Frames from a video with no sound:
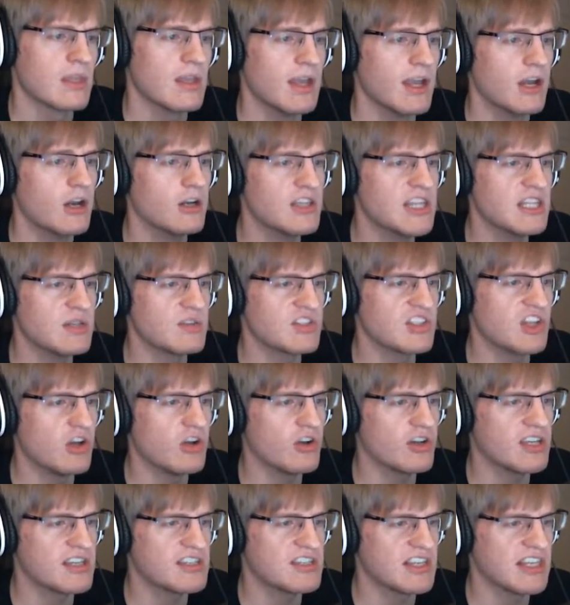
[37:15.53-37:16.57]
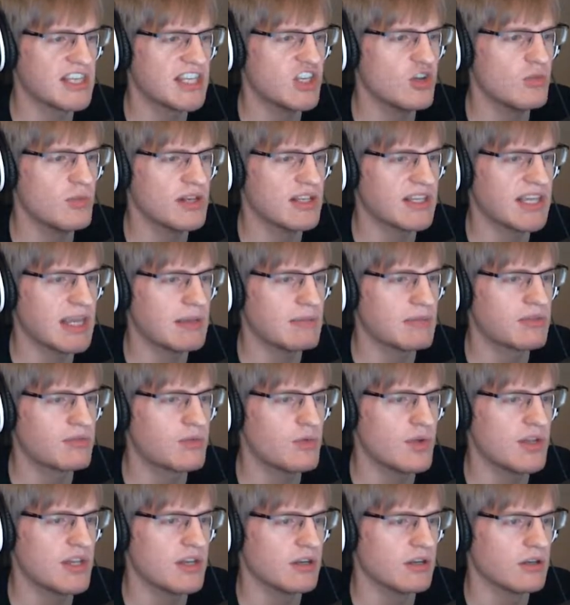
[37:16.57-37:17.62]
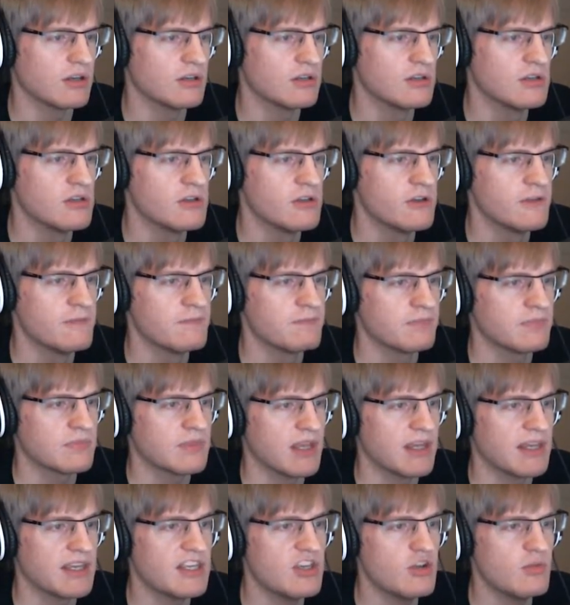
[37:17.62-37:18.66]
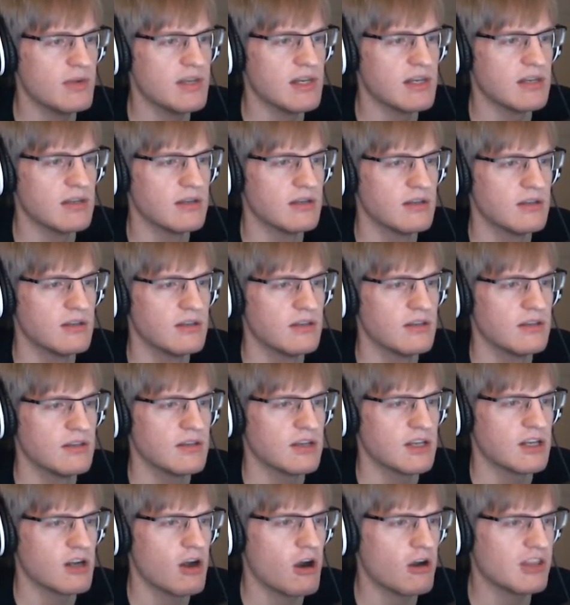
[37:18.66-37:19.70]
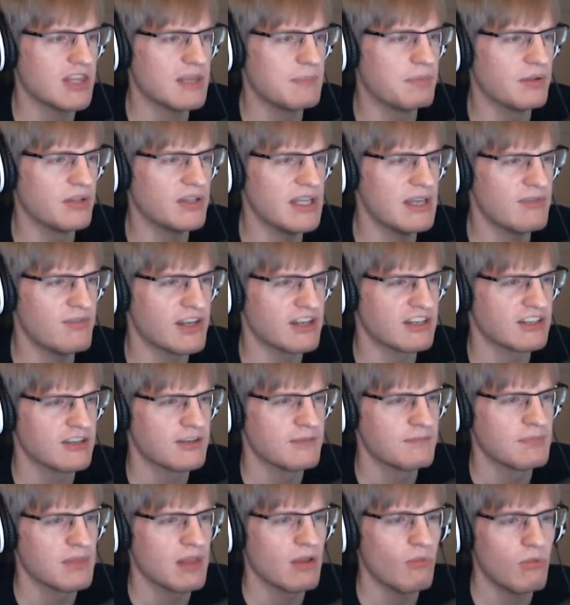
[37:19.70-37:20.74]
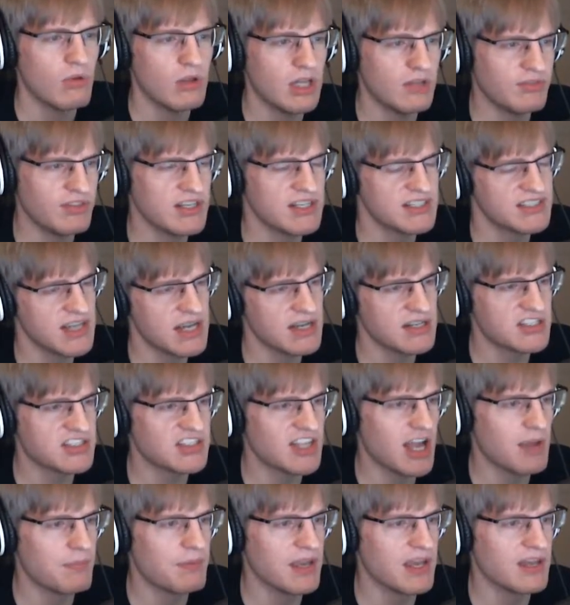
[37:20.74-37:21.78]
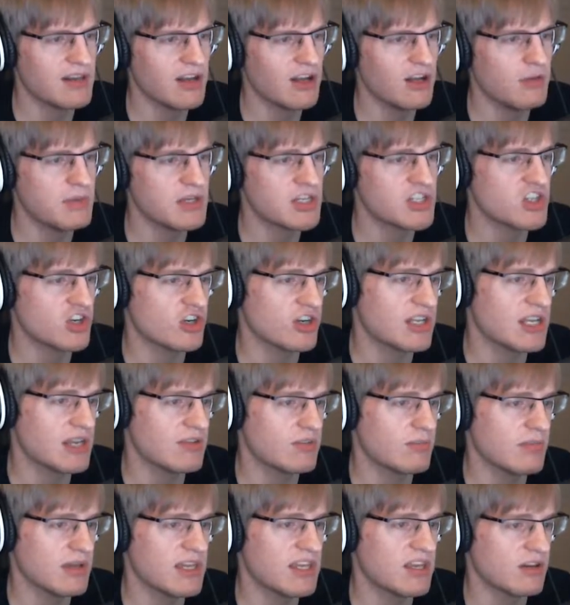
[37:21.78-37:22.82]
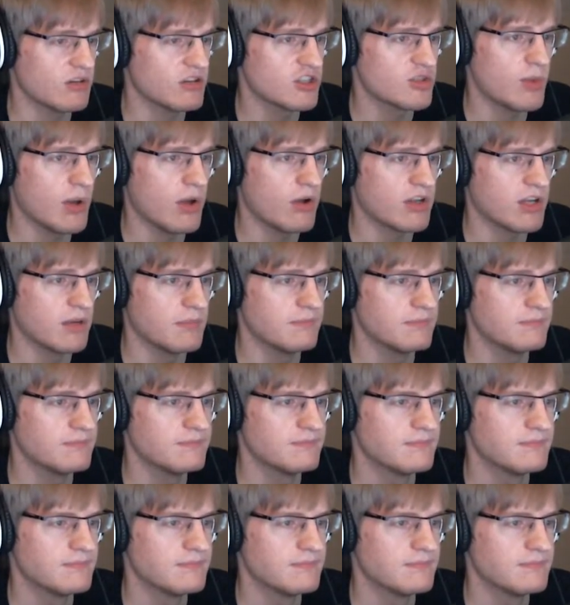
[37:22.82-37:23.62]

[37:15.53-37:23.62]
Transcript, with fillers: I heard that it was all because a human came through here. A human. Could hardly believe it. Well, if they decide to stop in, I'll be sure to give them a hero's welcome.